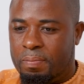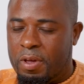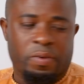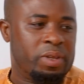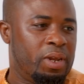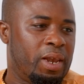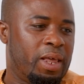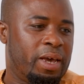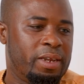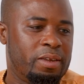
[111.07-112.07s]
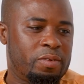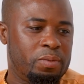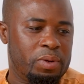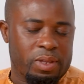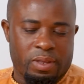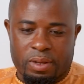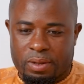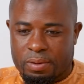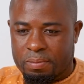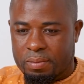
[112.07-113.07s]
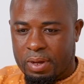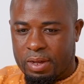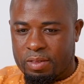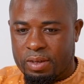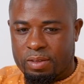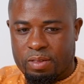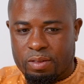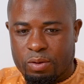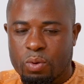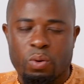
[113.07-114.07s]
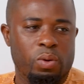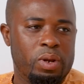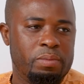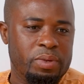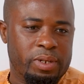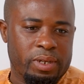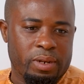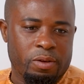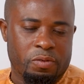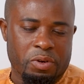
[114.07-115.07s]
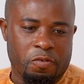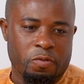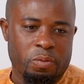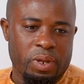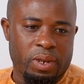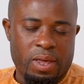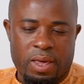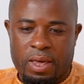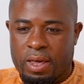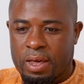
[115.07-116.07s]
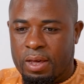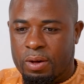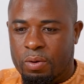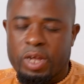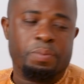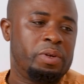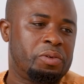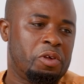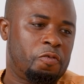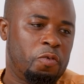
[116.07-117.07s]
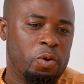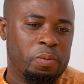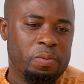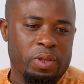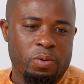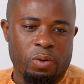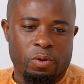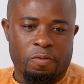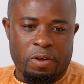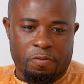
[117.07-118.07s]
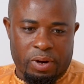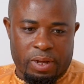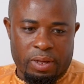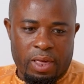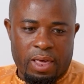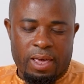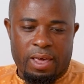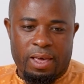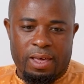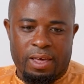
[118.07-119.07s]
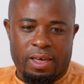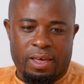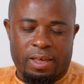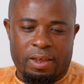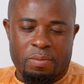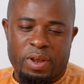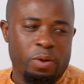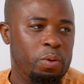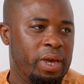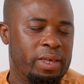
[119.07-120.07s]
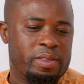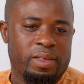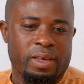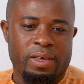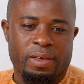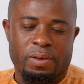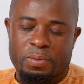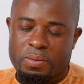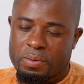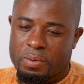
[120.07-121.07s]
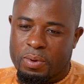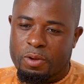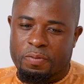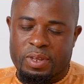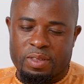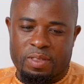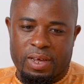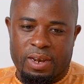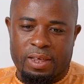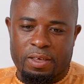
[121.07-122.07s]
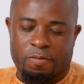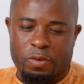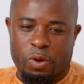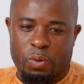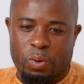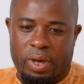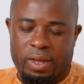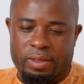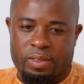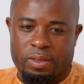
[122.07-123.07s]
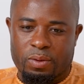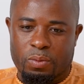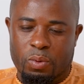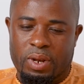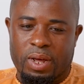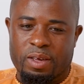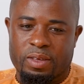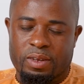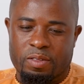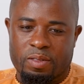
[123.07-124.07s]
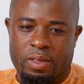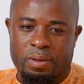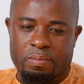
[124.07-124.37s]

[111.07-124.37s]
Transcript: perfectly aligns with ACET's goal and mission of transforming or helping transform the whole of Africa in many ways. One of it is that if you look at what ACET is